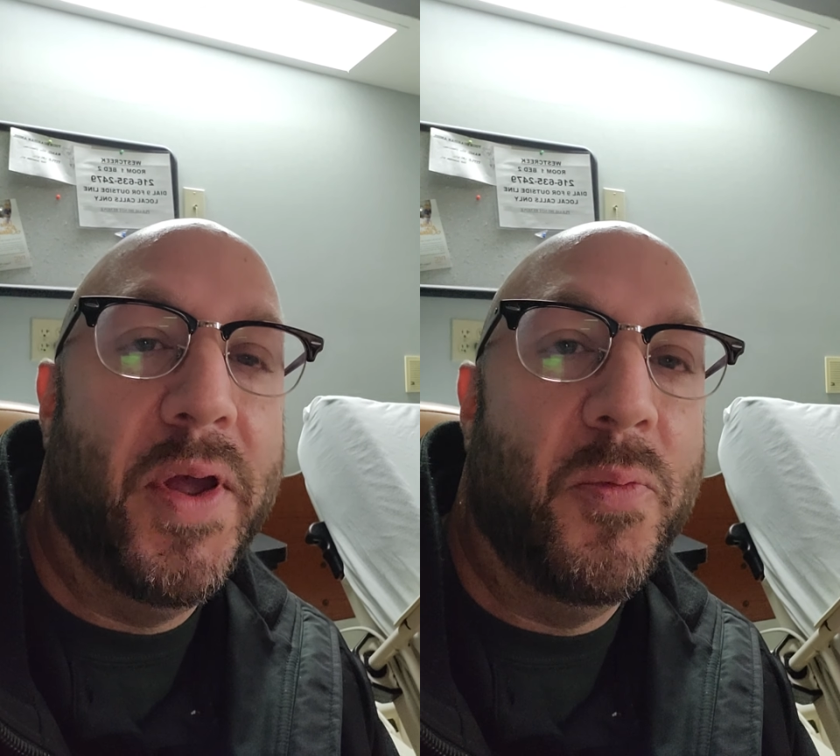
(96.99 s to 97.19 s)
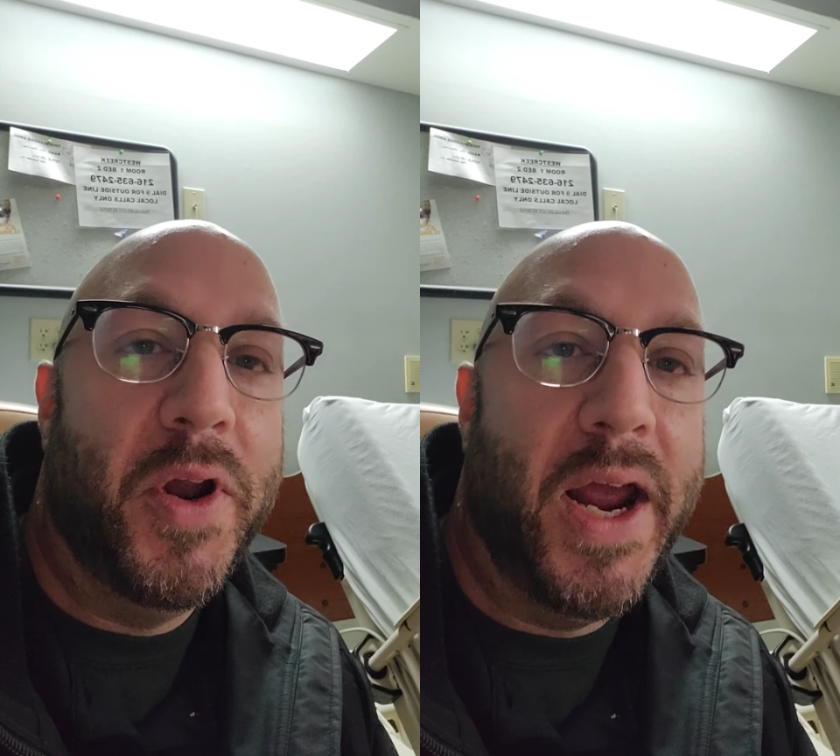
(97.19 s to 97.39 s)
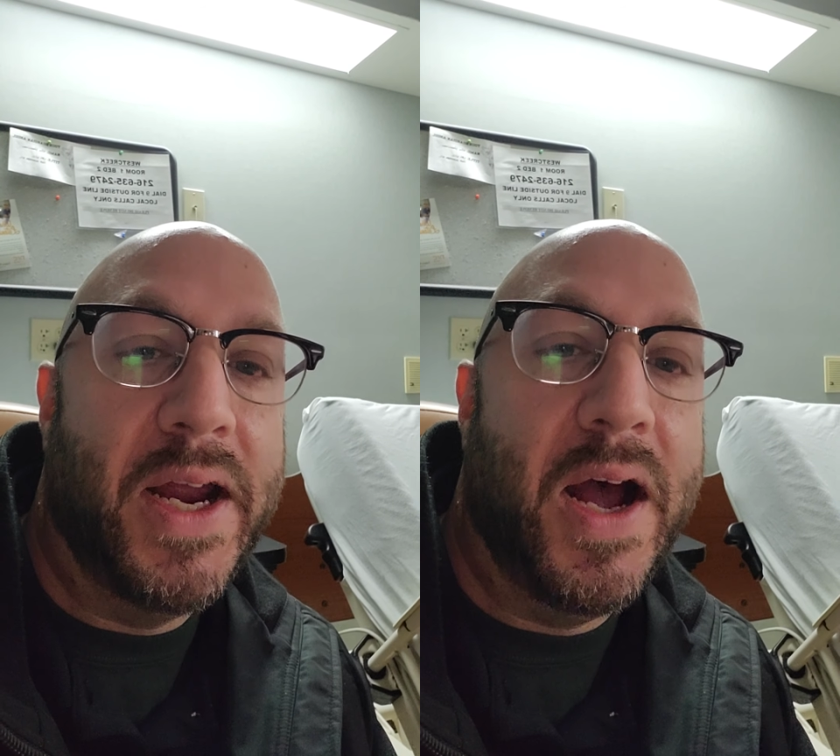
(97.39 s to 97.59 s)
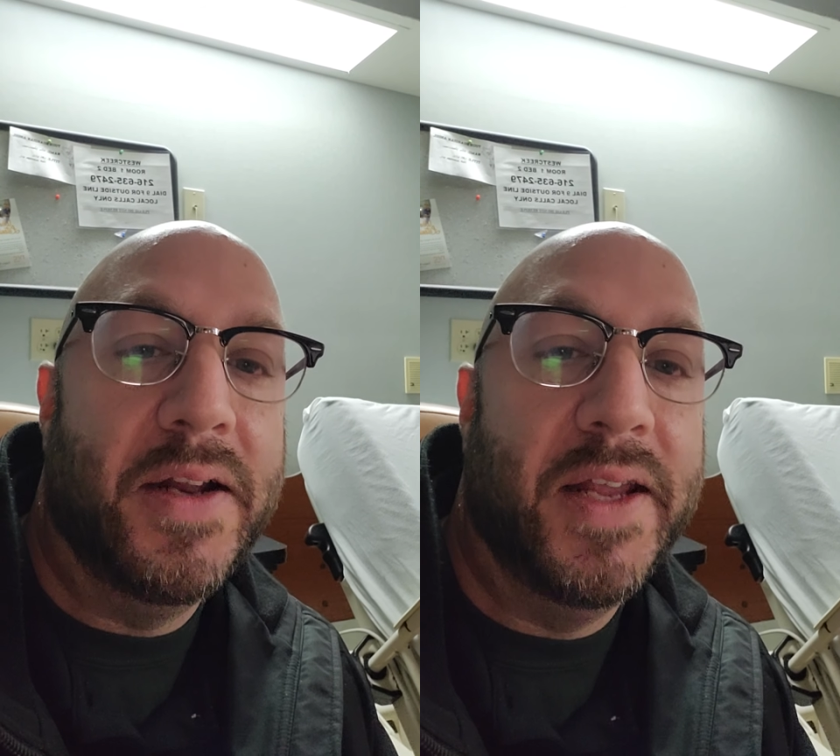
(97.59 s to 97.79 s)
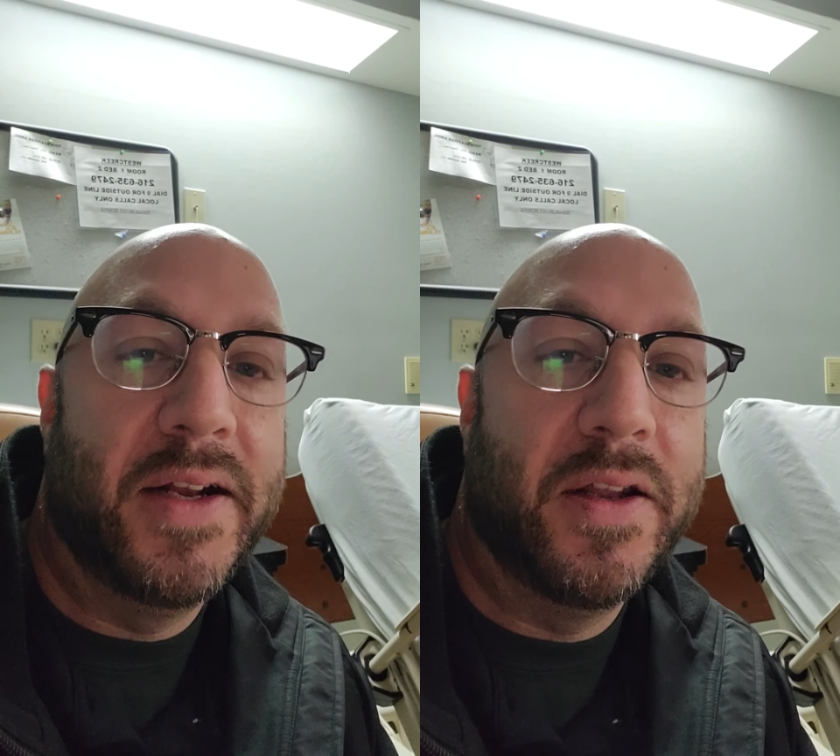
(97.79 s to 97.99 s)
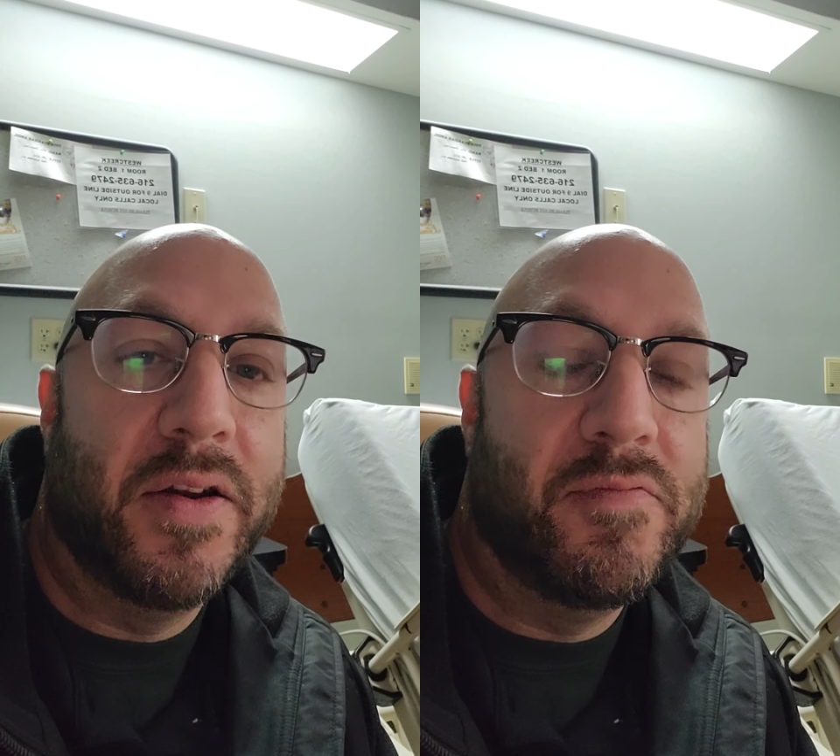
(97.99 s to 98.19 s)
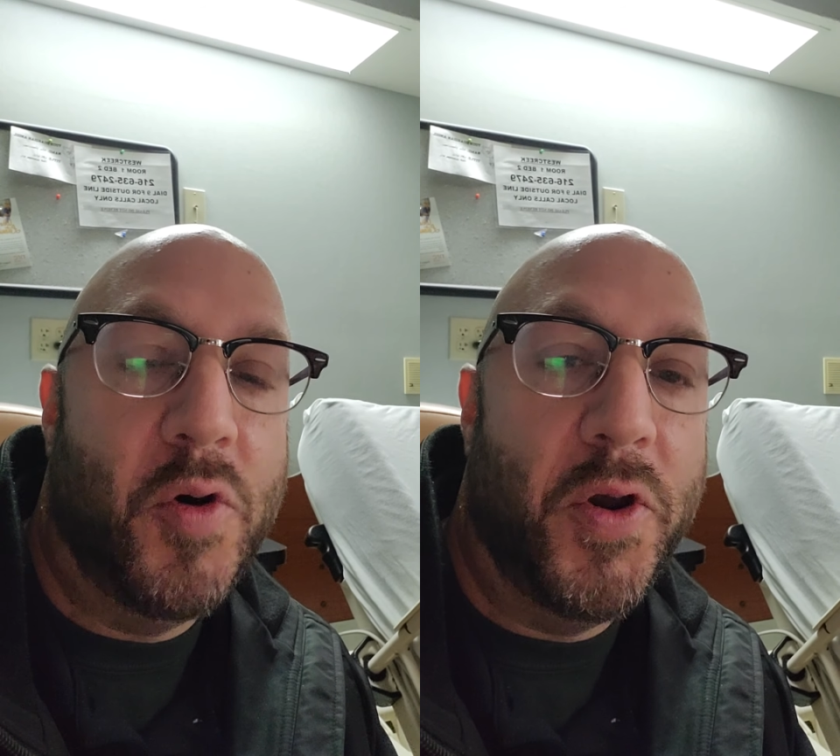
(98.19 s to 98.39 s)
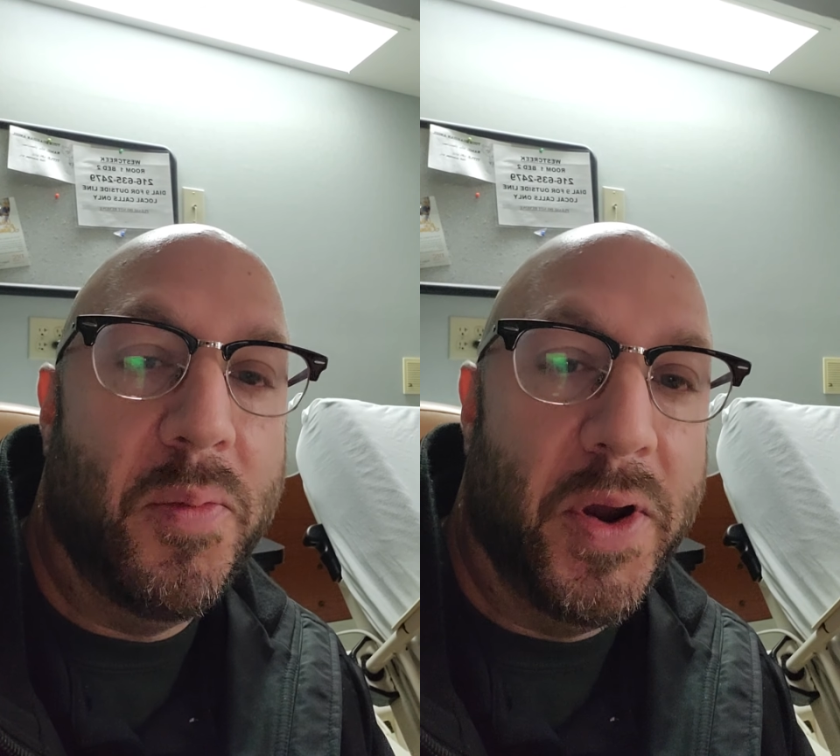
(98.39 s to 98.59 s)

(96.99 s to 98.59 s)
them when I contacted a lawyer